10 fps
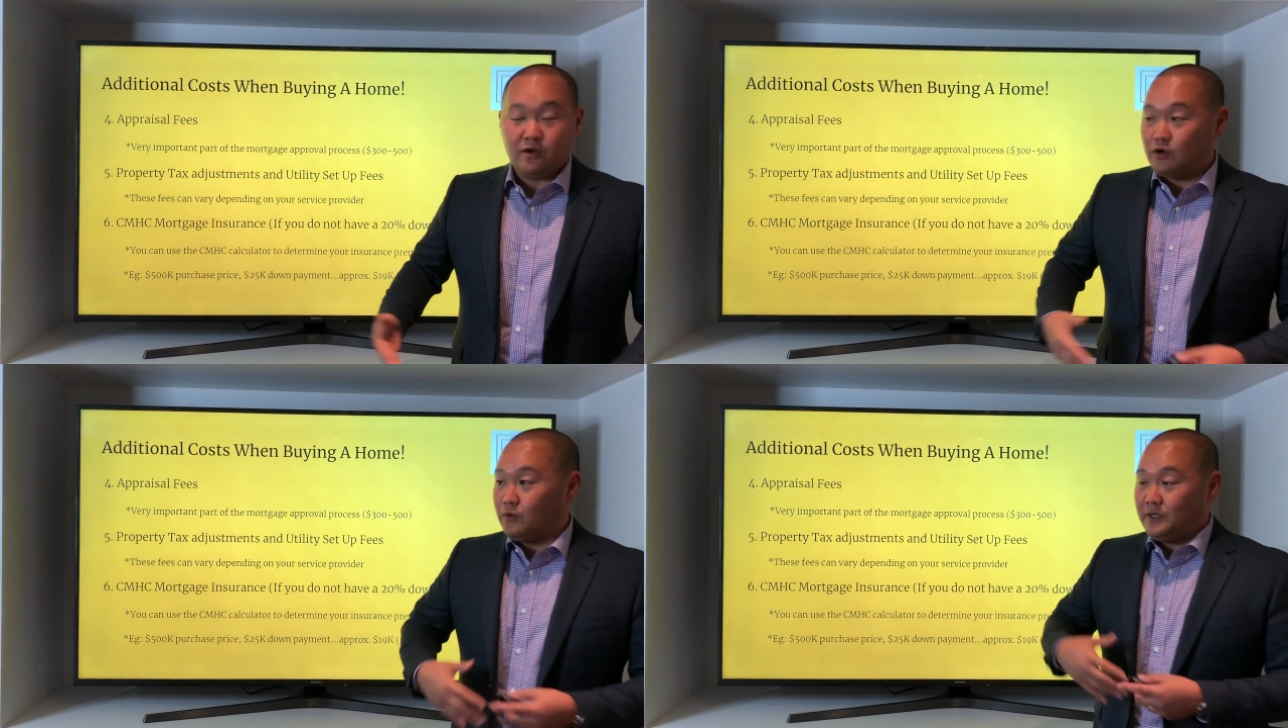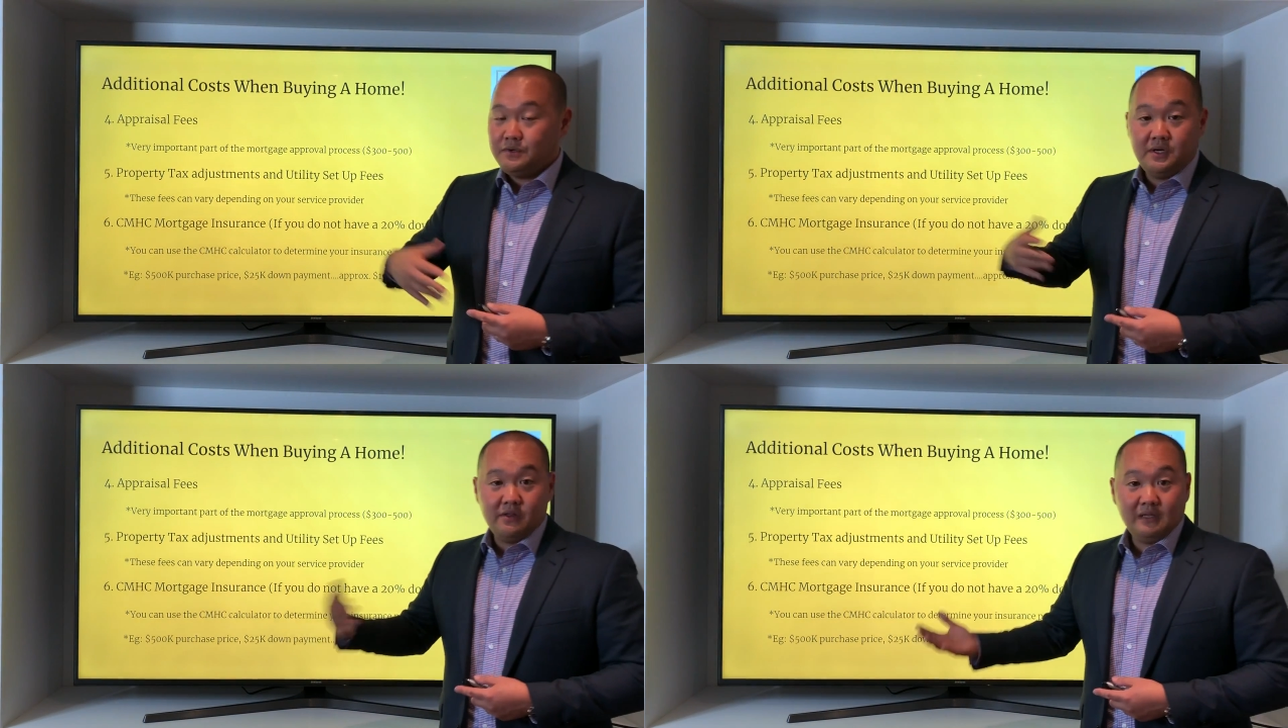or you're going
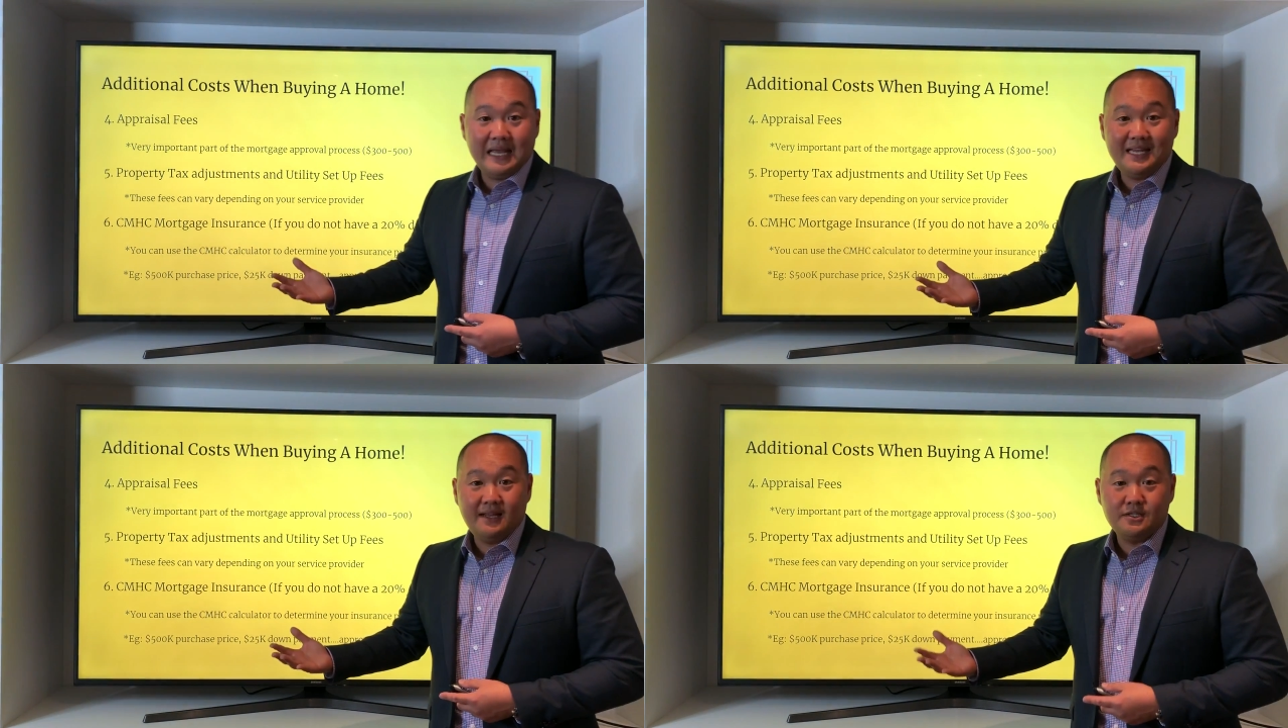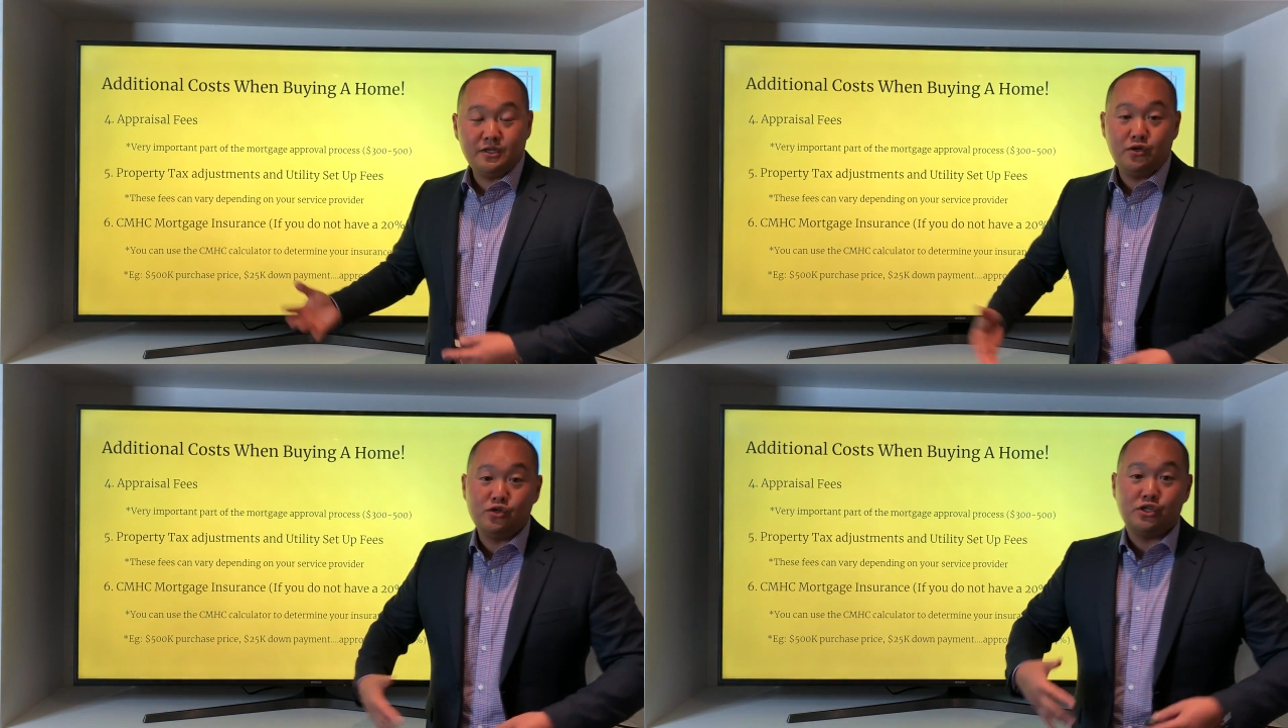to another lending
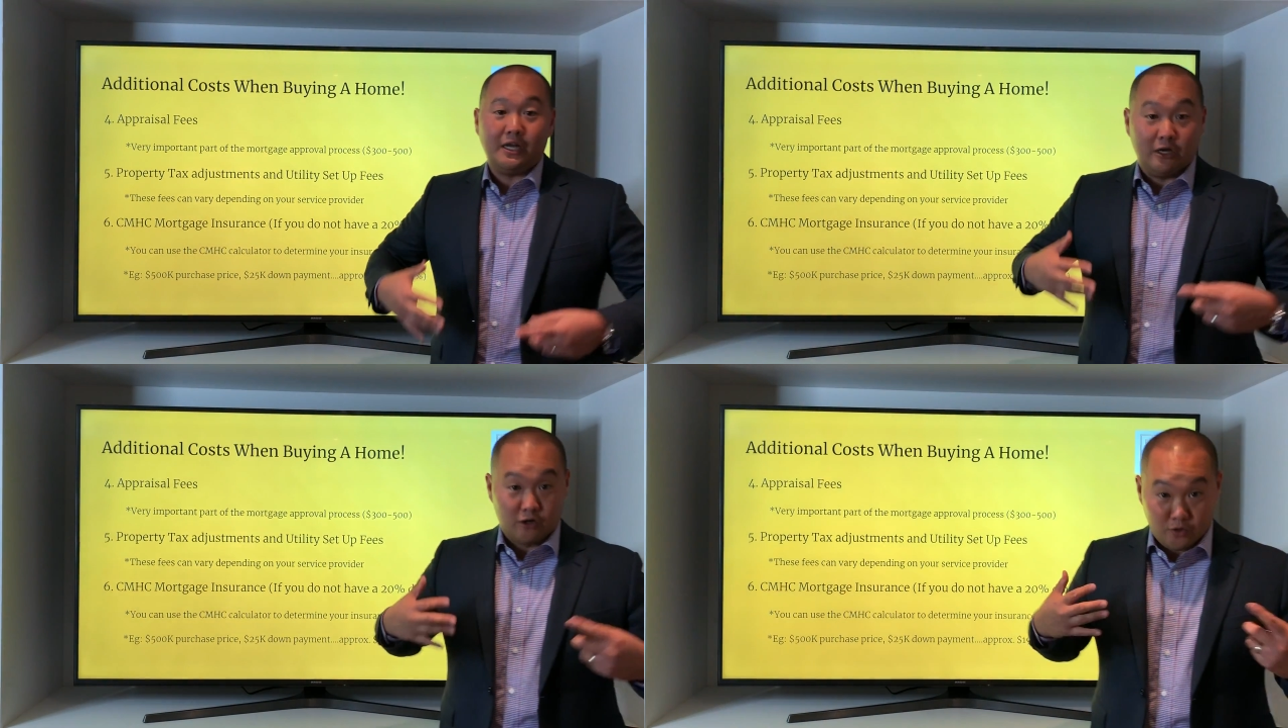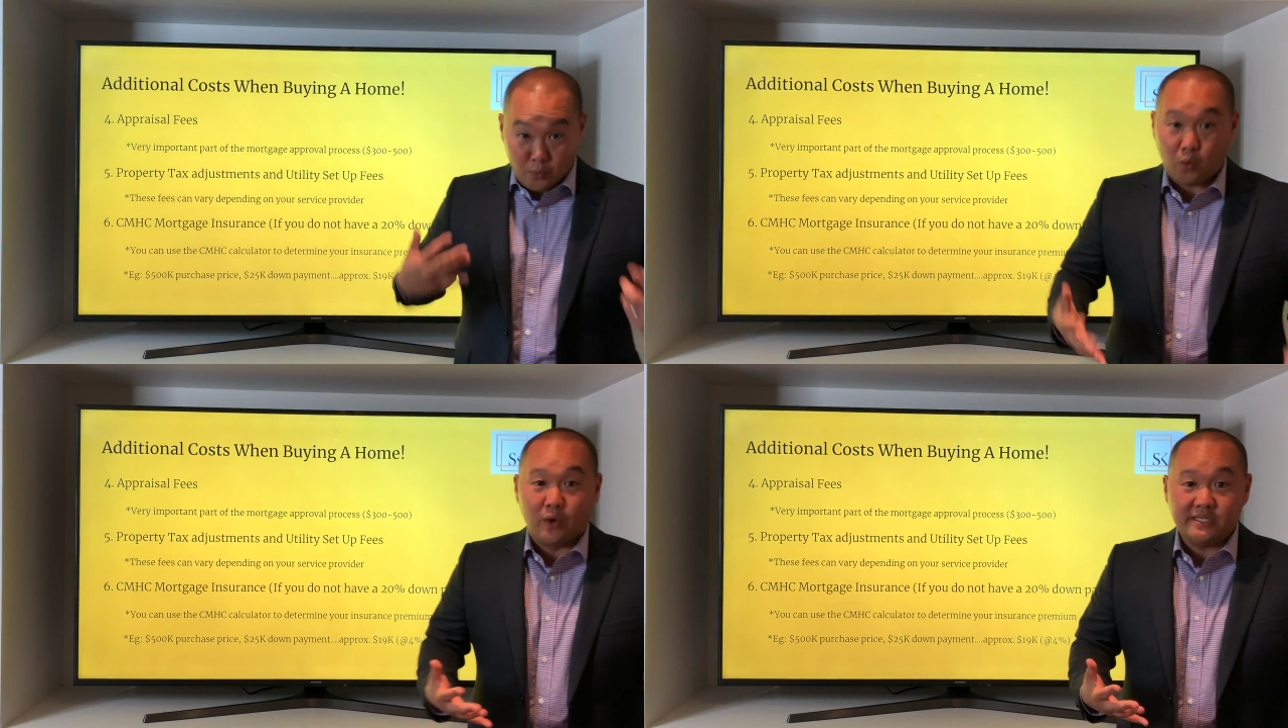institution and you're
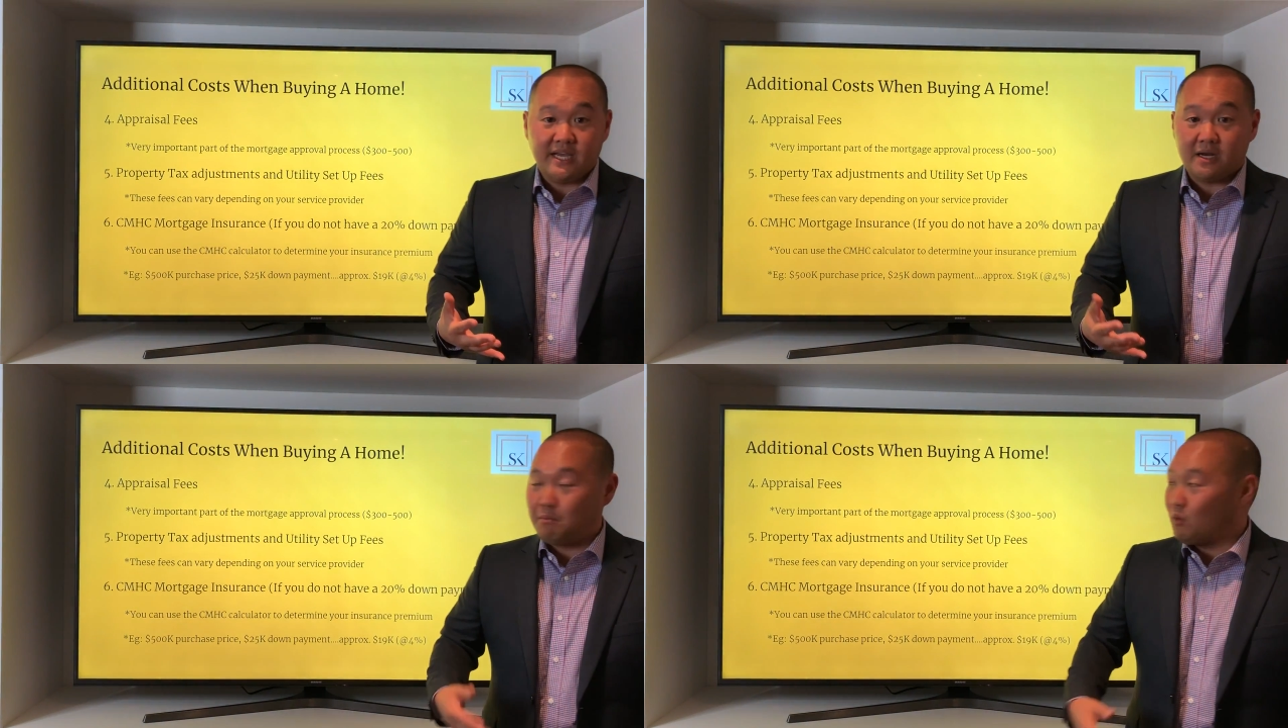going to get a